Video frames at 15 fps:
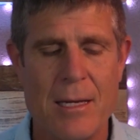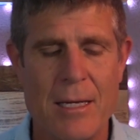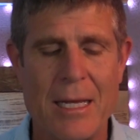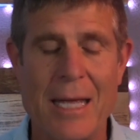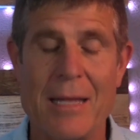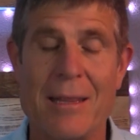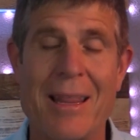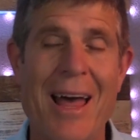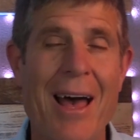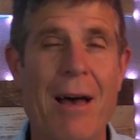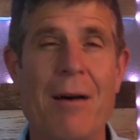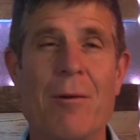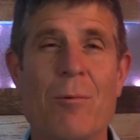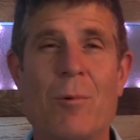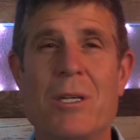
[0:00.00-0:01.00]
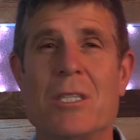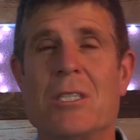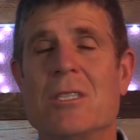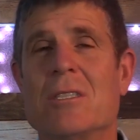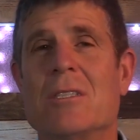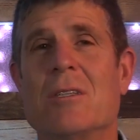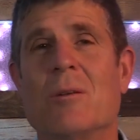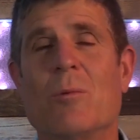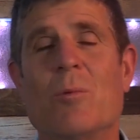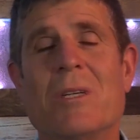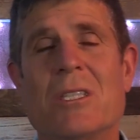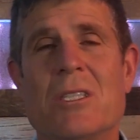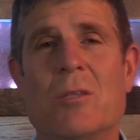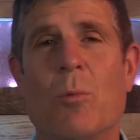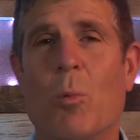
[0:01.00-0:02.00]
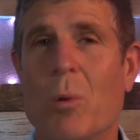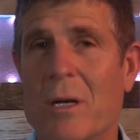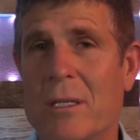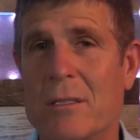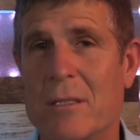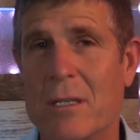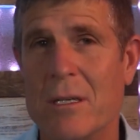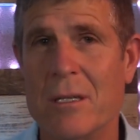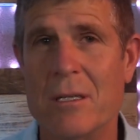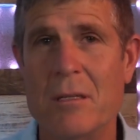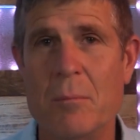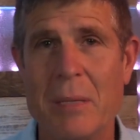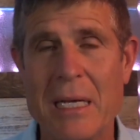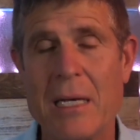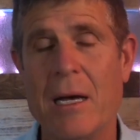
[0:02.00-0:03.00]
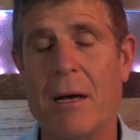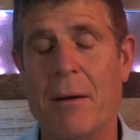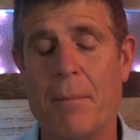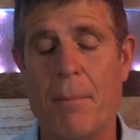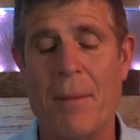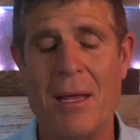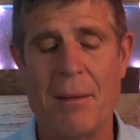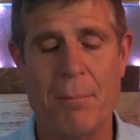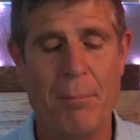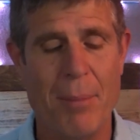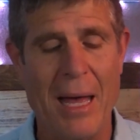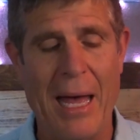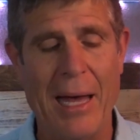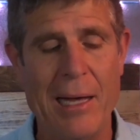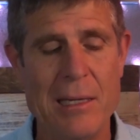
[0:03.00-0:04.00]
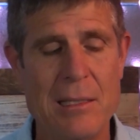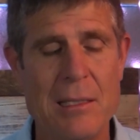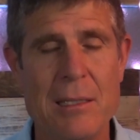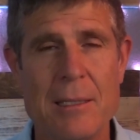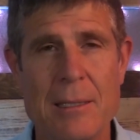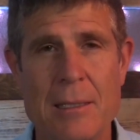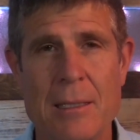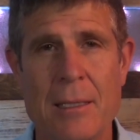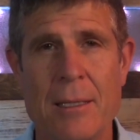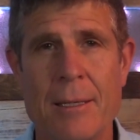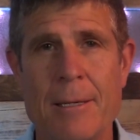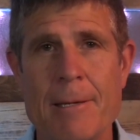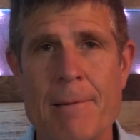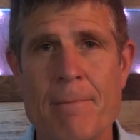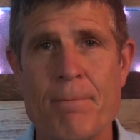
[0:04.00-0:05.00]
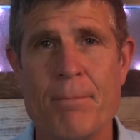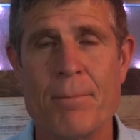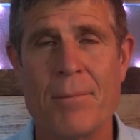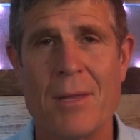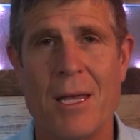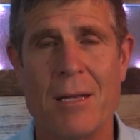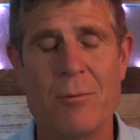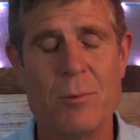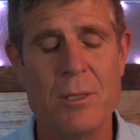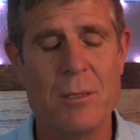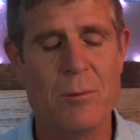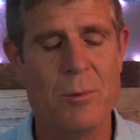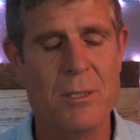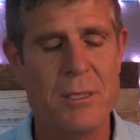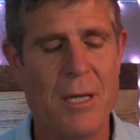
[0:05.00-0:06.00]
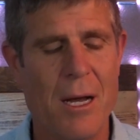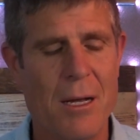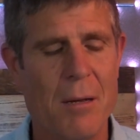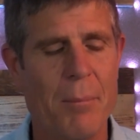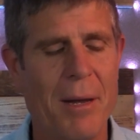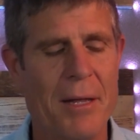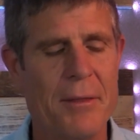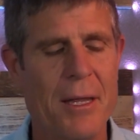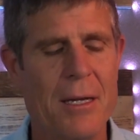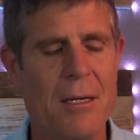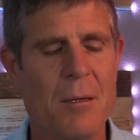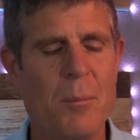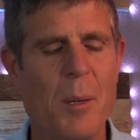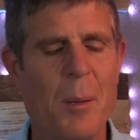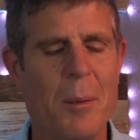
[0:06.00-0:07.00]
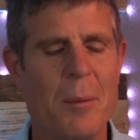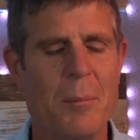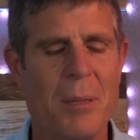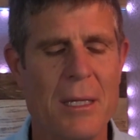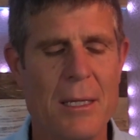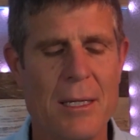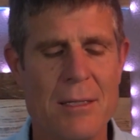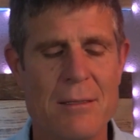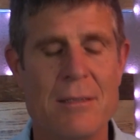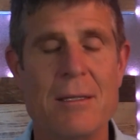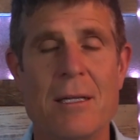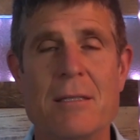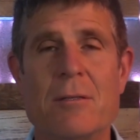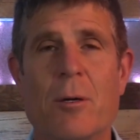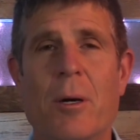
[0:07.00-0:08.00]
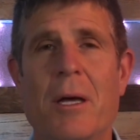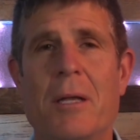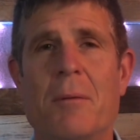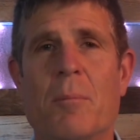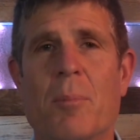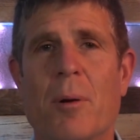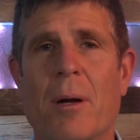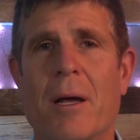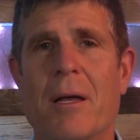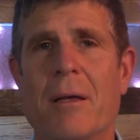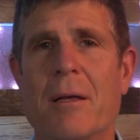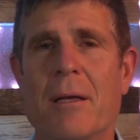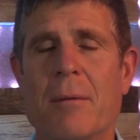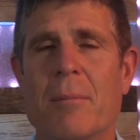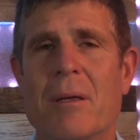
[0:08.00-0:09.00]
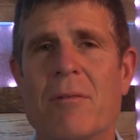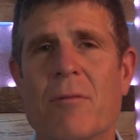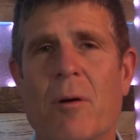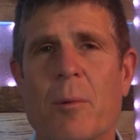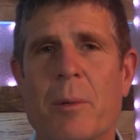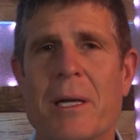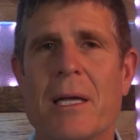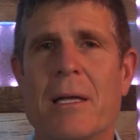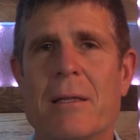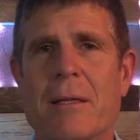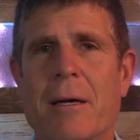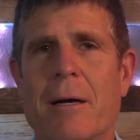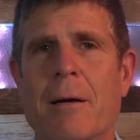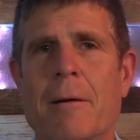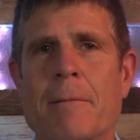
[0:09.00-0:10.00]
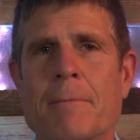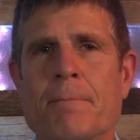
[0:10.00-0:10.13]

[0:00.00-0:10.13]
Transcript: Can that which is which was good become bad? And we'll we'll talk about that in a moment. But let's let's go ahead and pray before we get there.